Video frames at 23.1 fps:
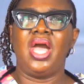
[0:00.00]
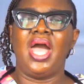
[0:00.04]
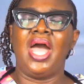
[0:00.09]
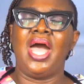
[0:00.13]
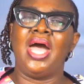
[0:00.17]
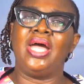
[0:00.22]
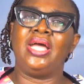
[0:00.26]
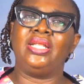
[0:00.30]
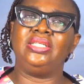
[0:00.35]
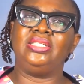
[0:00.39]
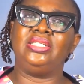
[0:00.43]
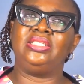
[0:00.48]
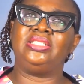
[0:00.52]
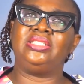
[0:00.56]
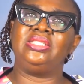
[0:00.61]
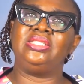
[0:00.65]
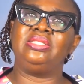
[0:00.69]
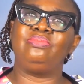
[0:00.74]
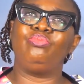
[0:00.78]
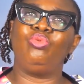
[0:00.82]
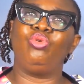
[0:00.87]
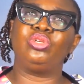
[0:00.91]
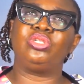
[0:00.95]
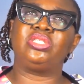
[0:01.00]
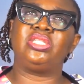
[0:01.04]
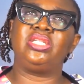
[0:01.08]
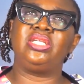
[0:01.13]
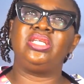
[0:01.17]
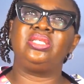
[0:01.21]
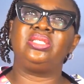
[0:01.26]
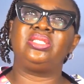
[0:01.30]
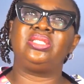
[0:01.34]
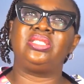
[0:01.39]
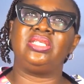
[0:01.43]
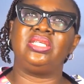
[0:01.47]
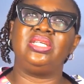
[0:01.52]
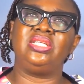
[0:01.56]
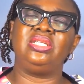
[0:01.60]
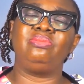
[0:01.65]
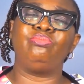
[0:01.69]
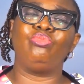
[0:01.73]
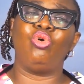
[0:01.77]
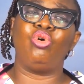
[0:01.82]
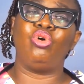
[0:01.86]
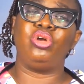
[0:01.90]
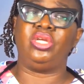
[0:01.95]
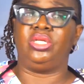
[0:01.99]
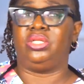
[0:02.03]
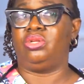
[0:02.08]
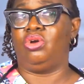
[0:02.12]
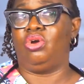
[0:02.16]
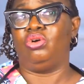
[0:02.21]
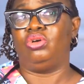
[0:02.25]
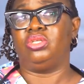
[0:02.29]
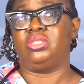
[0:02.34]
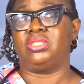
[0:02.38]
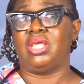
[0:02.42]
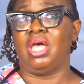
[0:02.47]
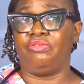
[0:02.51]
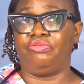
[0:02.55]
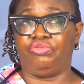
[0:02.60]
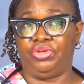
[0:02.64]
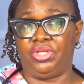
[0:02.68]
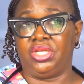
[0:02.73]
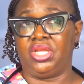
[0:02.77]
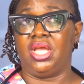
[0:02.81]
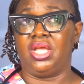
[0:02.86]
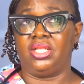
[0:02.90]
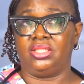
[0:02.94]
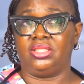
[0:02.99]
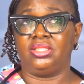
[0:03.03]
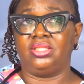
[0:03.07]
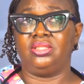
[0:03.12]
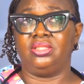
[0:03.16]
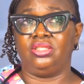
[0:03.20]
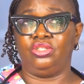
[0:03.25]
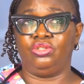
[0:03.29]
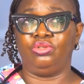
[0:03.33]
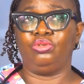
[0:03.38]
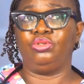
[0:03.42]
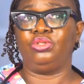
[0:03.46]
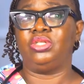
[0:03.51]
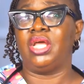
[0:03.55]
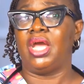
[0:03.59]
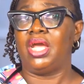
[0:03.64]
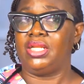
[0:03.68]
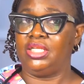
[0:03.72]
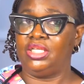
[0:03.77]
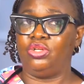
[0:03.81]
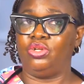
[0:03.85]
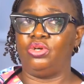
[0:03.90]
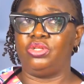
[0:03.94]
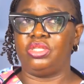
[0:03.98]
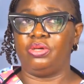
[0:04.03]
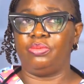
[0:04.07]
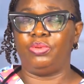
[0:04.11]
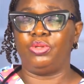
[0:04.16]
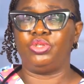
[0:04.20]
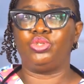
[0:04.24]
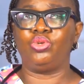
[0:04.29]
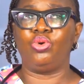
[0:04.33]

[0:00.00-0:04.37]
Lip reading: And it is mostly seen more in us Africans, than in other places.